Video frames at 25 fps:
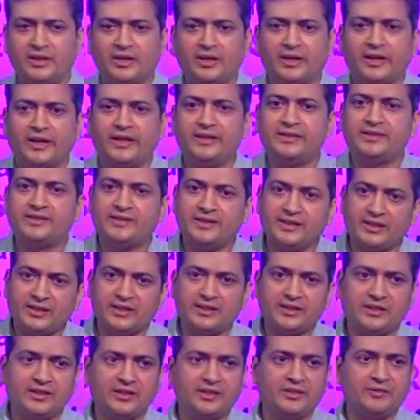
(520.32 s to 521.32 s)
In
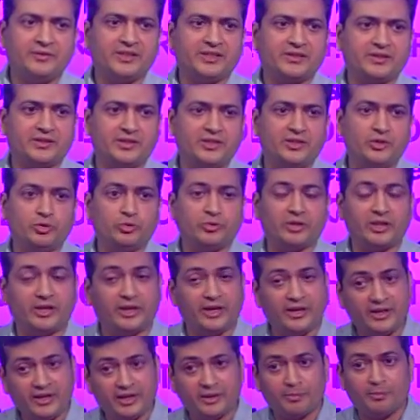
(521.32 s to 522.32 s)
cyclical investing, you can
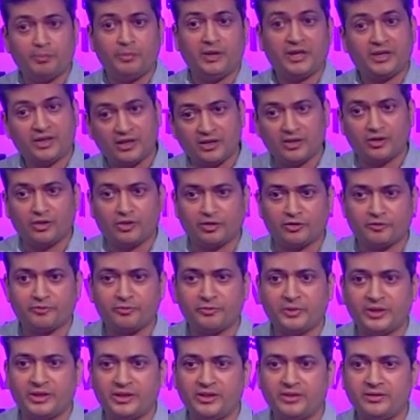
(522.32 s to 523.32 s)
end up making a lot of
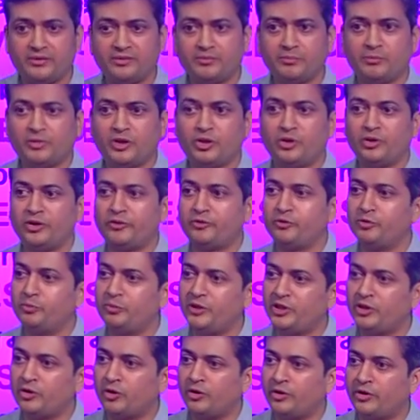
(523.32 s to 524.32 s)
money, but you have to
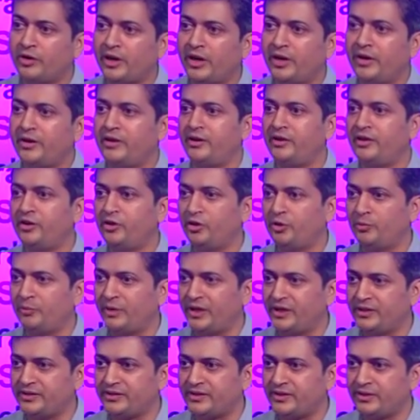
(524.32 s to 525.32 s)
be contrarian in your
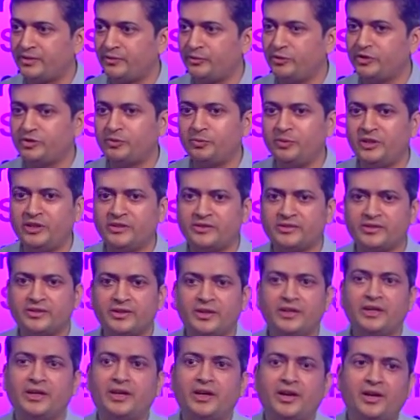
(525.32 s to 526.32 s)
mindset, which means
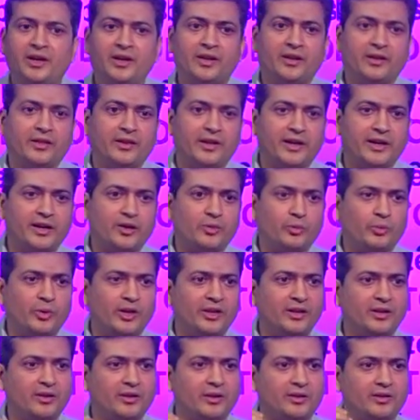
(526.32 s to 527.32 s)
that
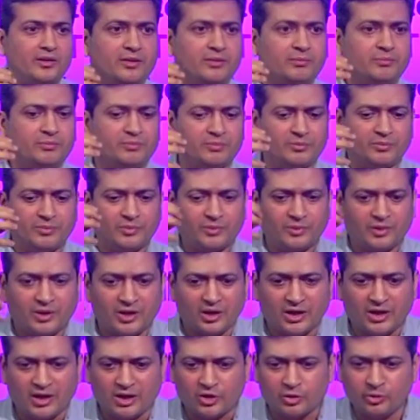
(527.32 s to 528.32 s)
when
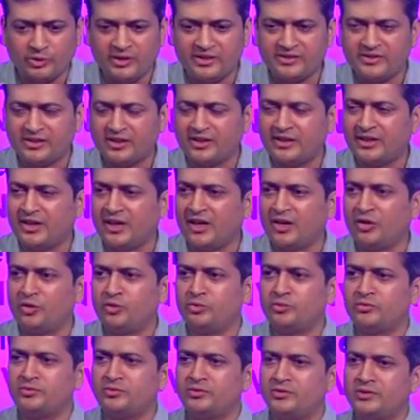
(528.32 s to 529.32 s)
ROEs are
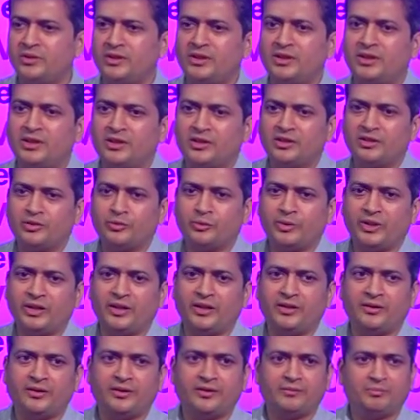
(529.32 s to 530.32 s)
down,
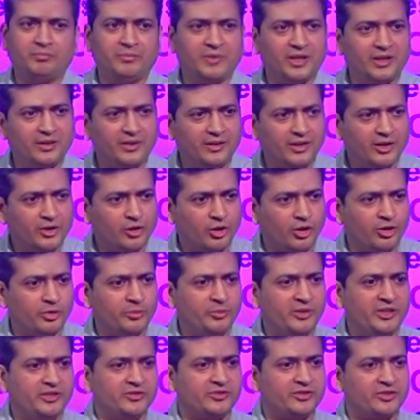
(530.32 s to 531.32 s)
when the
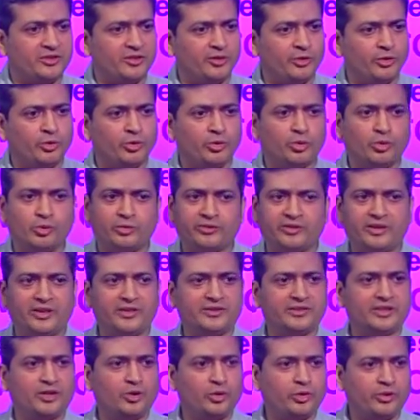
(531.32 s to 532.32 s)
economy is slow,
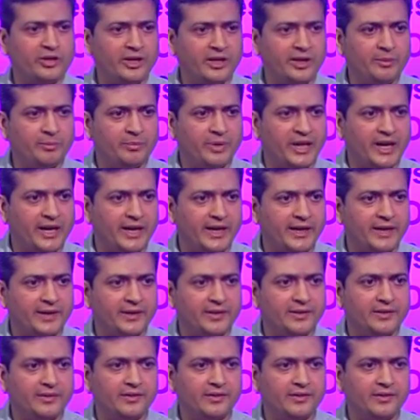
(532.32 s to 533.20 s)
things are looking bad,